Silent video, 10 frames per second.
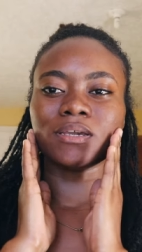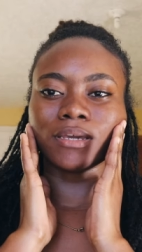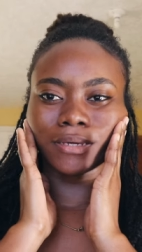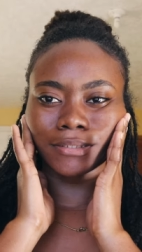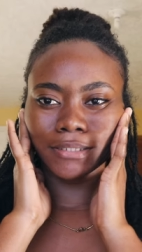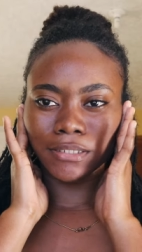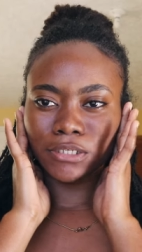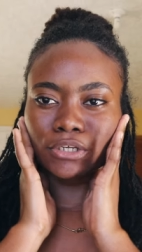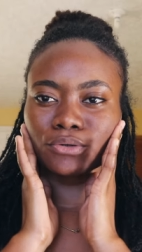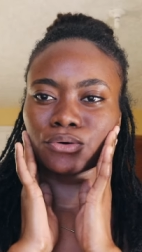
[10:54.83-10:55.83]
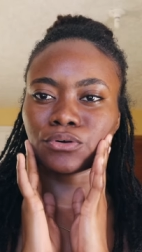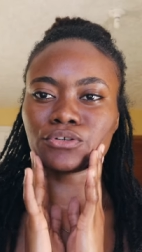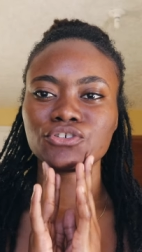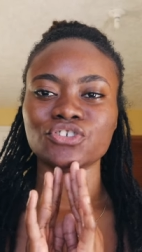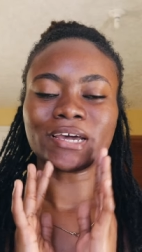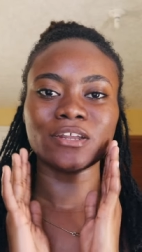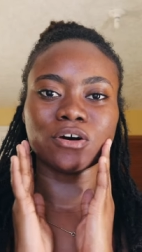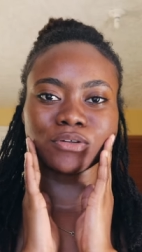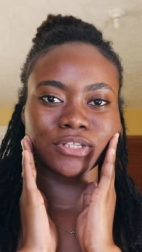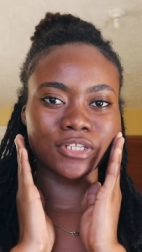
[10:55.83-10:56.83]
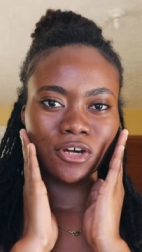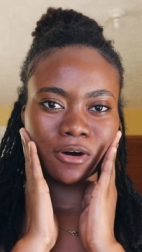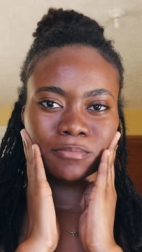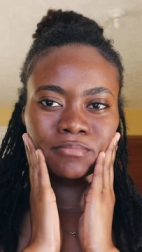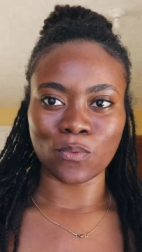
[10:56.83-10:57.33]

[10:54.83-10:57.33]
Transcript: it's you know dried out some